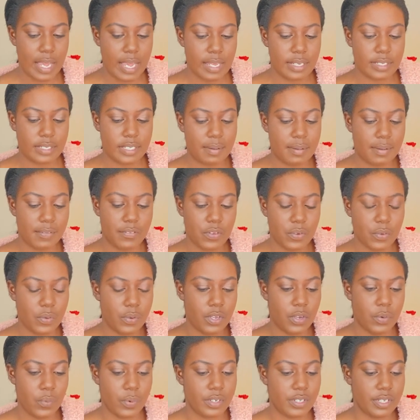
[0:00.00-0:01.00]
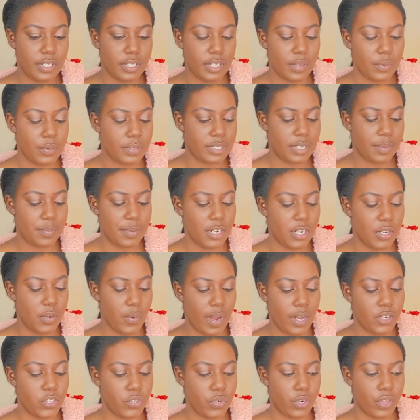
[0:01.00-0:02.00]
Some of you, you were dealing with somebody who
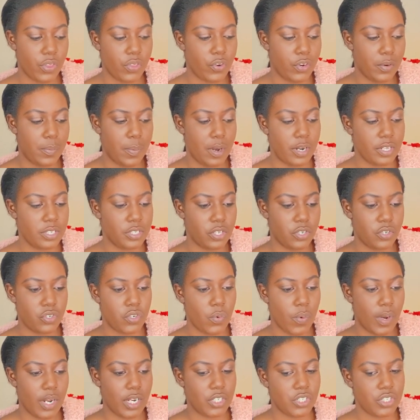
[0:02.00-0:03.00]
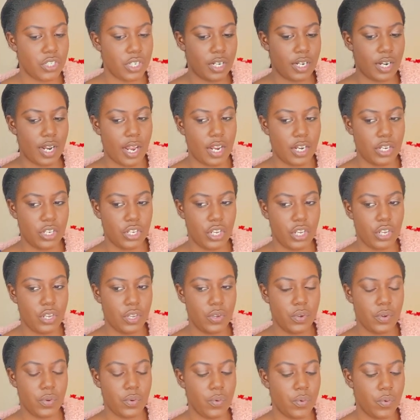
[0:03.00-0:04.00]
had you in a third party situation, and
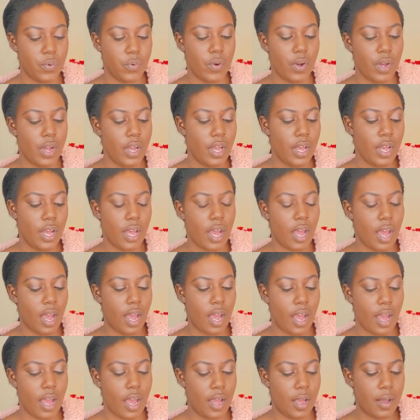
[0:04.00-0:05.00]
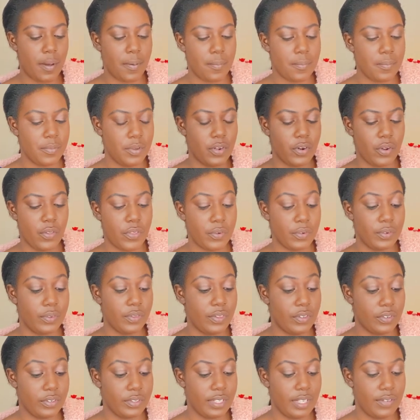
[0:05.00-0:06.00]
you, you know,
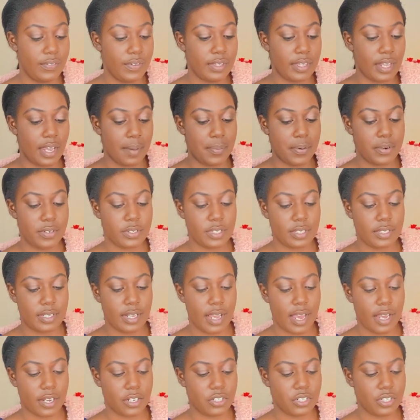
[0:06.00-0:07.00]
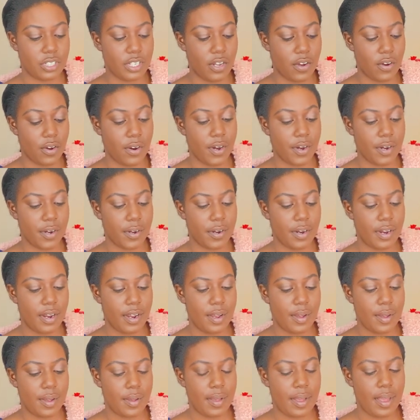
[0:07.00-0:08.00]
they're leaving that person. They actually are.
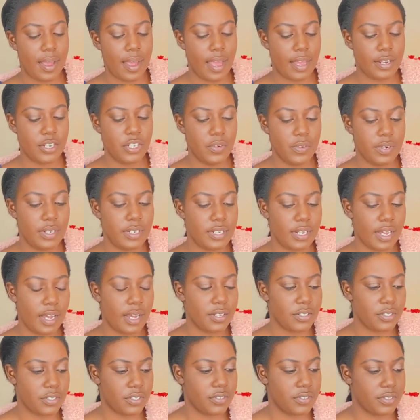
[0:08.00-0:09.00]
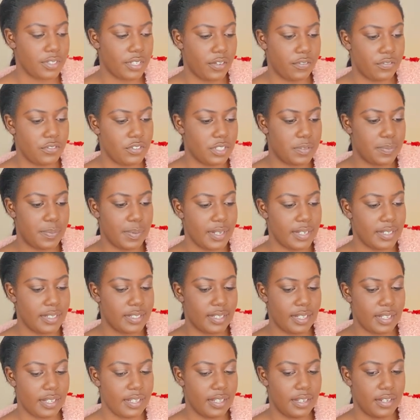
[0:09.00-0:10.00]
And you need to ask yourself, just because
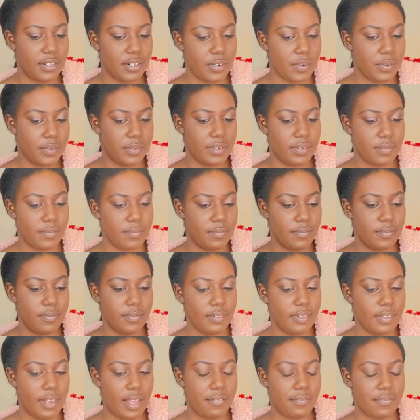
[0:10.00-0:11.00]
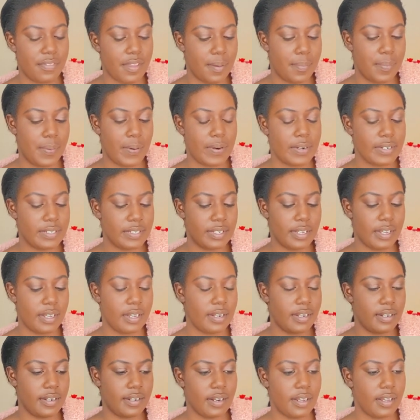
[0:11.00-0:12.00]
they, you know, left that
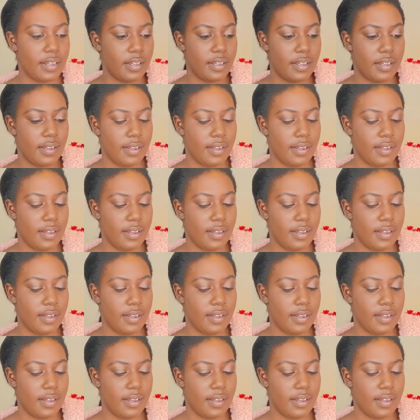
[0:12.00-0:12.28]
person,